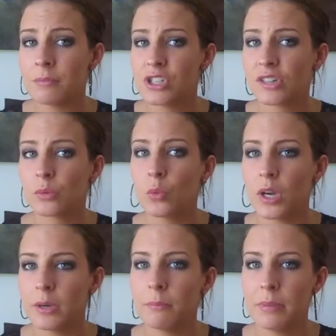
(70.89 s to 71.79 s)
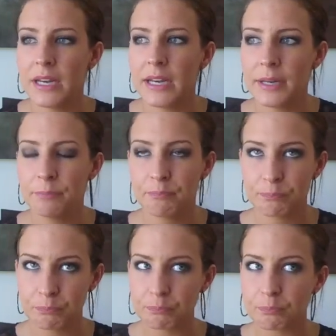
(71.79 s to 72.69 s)
just wouldn't be
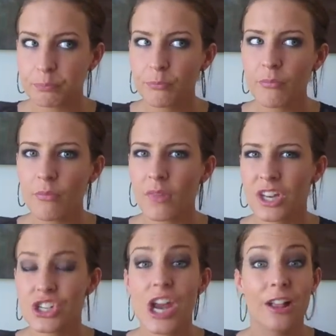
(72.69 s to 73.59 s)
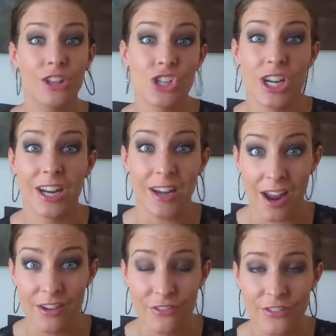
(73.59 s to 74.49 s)
challenging
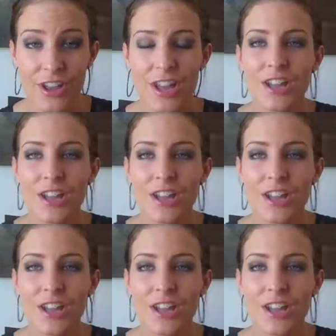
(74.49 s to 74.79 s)
enough.